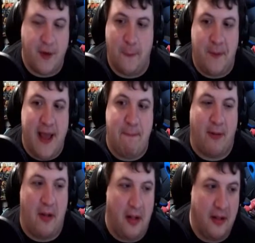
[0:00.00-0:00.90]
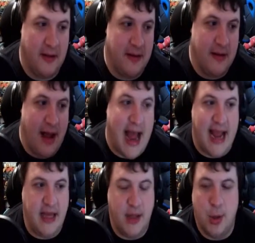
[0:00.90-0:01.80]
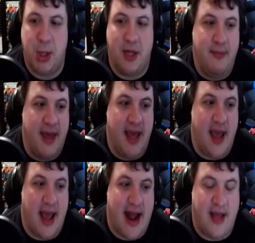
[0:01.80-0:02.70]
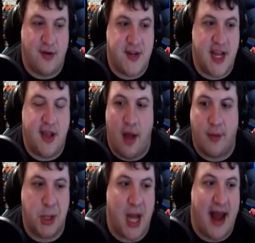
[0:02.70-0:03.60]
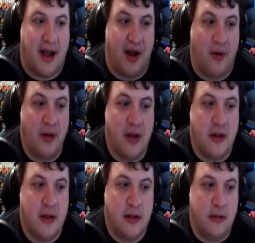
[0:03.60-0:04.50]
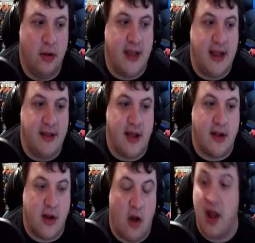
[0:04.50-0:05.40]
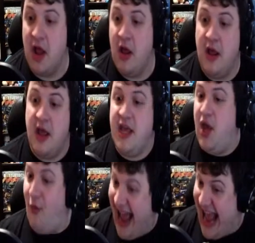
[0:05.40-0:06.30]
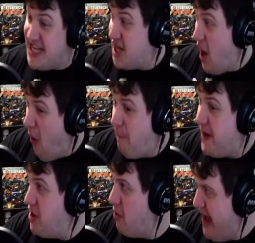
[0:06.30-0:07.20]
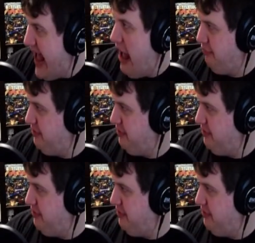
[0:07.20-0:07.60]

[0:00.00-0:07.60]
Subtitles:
people, usually me and either T-Com or Shadow, looking at the other and going, you had to open your mouth!